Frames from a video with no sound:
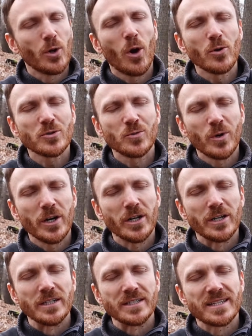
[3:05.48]
those
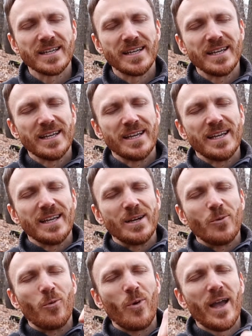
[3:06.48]
words
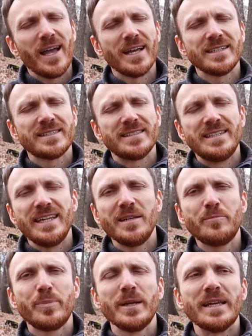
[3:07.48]
went
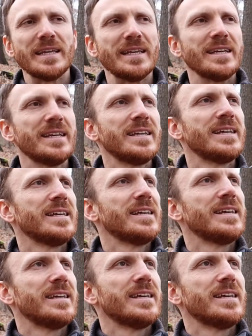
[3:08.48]
deeply,
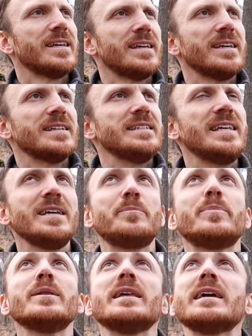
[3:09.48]

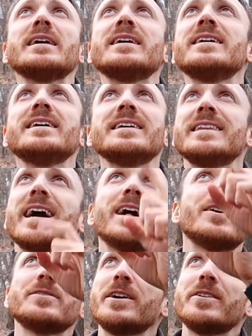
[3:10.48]
and
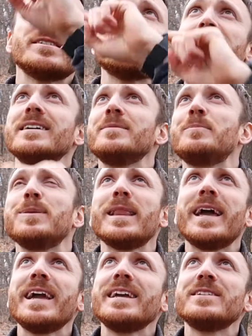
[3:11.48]
now there's a
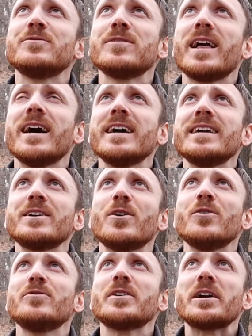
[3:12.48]
plane flying
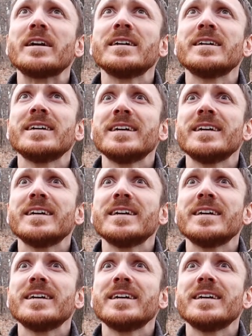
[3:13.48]
over,